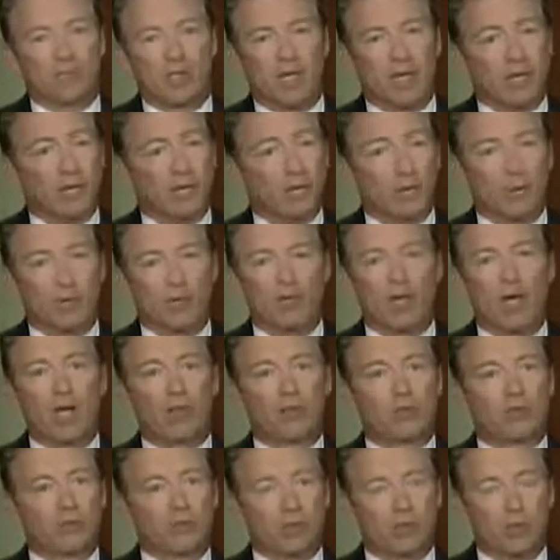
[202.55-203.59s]
and I think we've
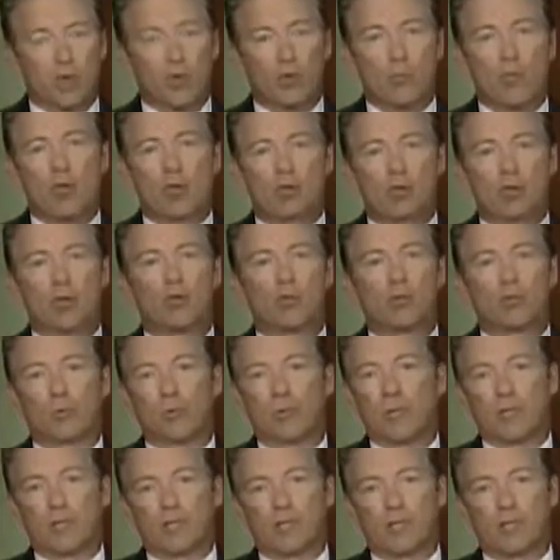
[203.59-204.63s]
got so much
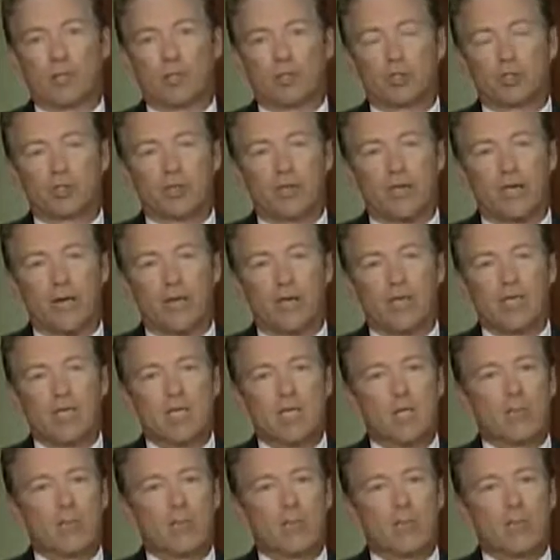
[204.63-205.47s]
over-regulation now,